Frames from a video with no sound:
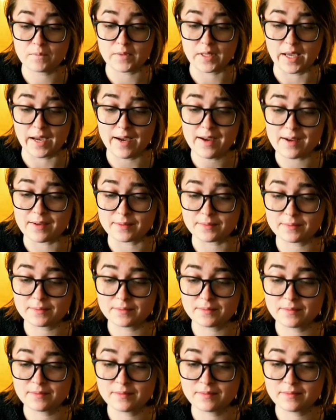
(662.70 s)
yeah,
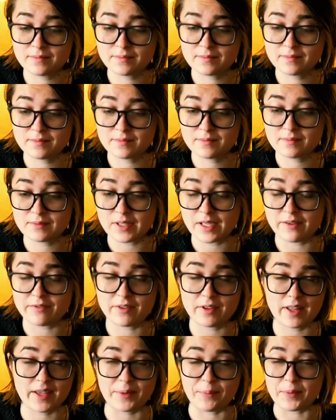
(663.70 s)
if
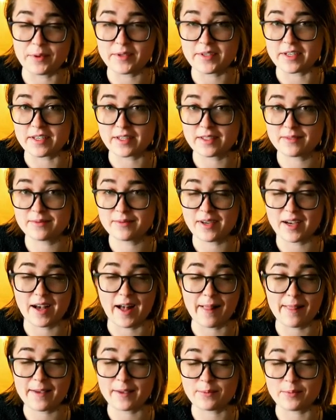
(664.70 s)
you like music,
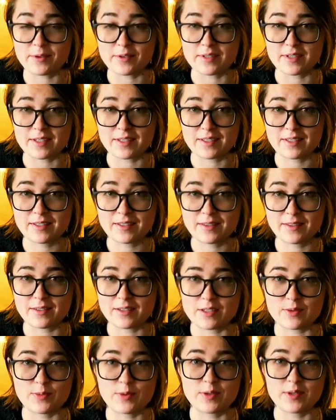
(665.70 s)
I like music.
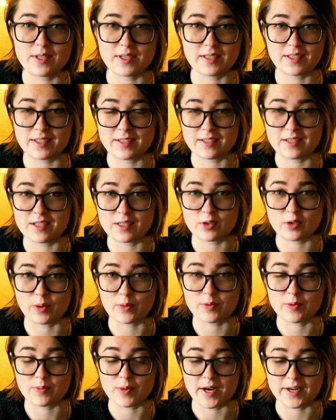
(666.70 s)
There's music in the
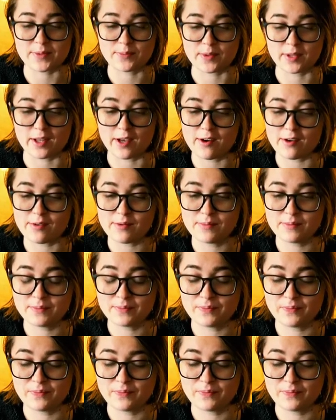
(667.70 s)
description box below.